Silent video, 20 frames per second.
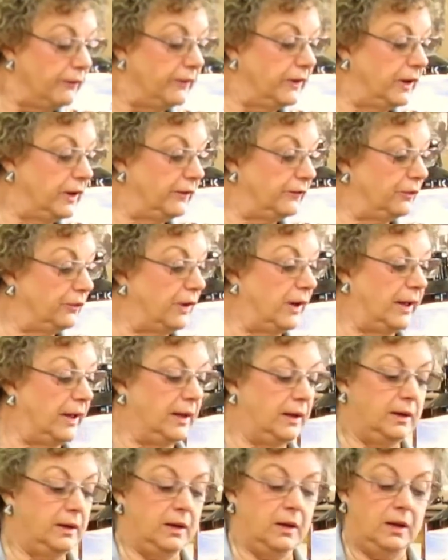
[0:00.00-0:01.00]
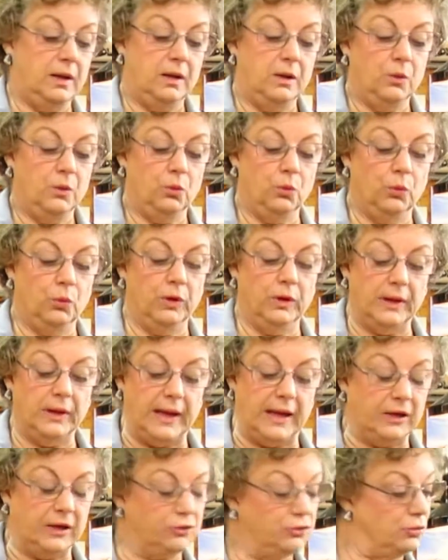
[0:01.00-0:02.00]
the other hand, will
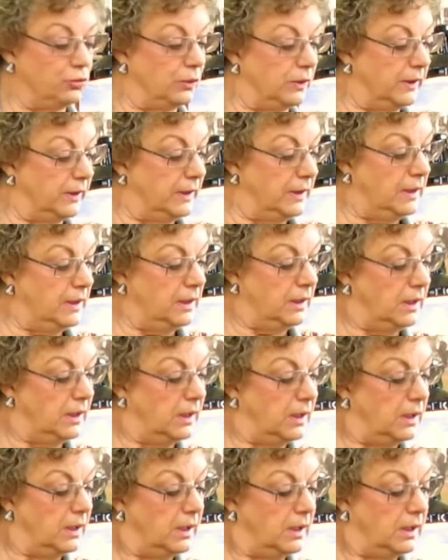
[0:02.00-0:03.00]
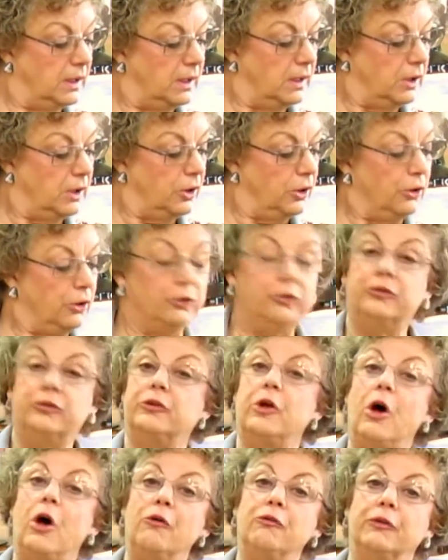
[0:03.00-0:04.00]
actually
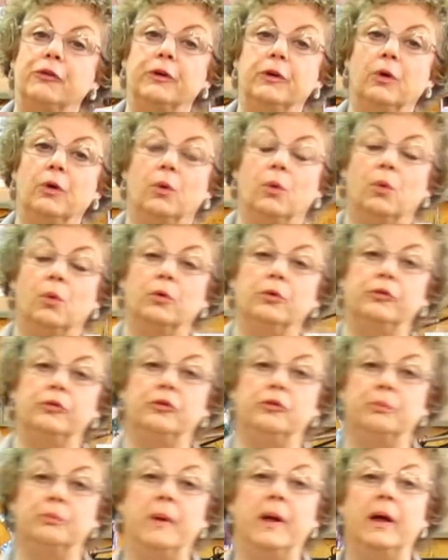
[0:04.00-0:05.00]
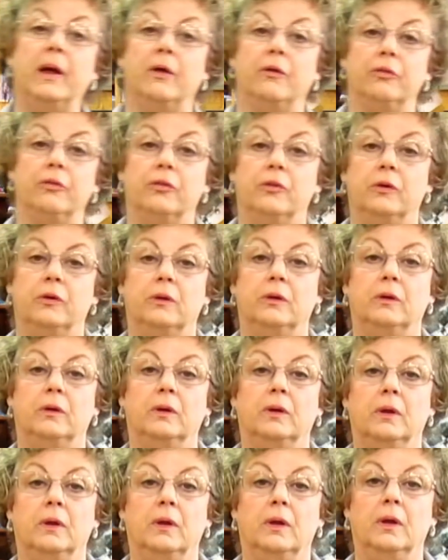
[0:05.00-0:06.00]
soften a horse's mouth.
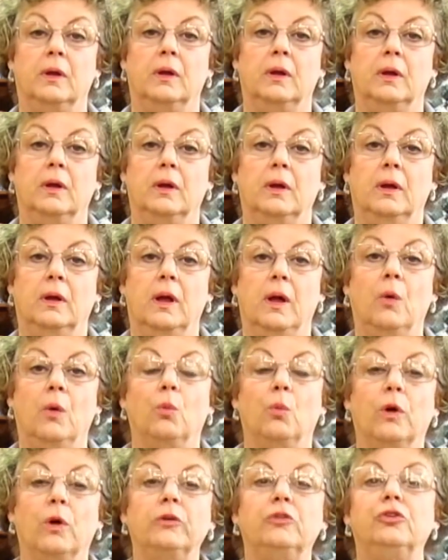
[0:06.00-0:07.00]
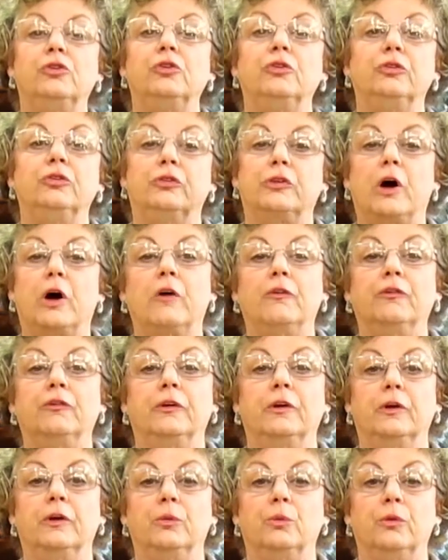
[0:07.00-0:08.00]
Once you've
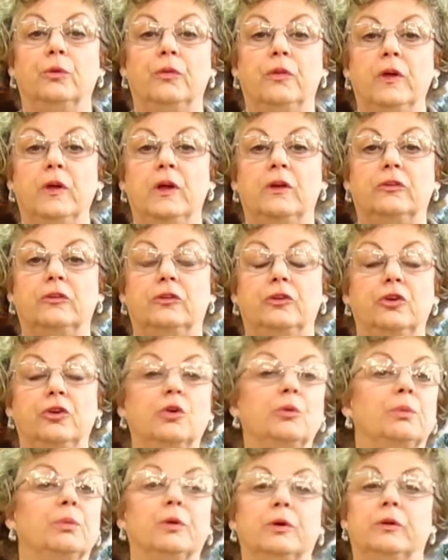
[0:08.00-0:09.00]
softened it with this, you can put